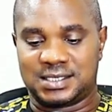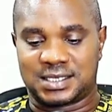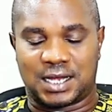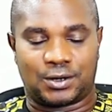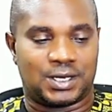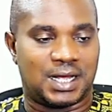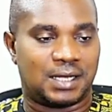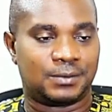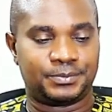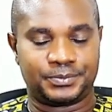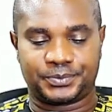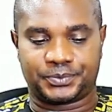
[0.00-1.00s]
is
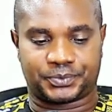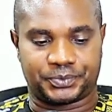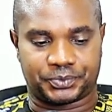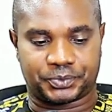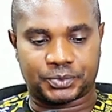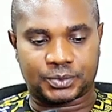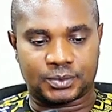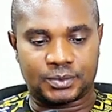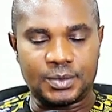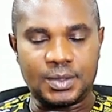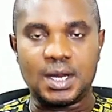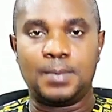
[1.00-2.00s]
another
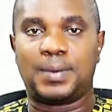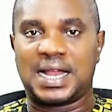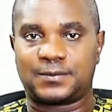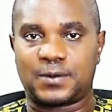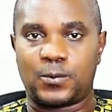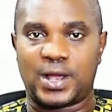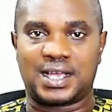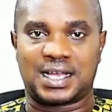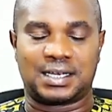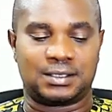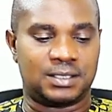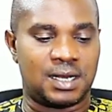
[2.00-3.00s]
platform where you
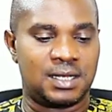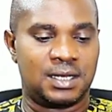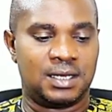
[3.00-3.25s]
can,